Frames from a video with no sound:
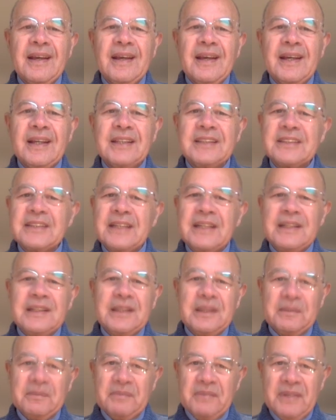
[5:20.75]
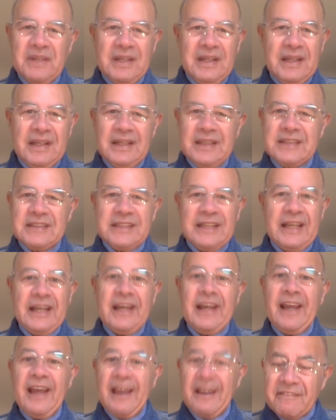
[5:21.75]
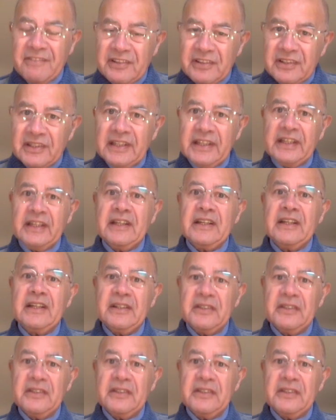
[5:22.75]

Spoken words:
His kingdom is a heavenly,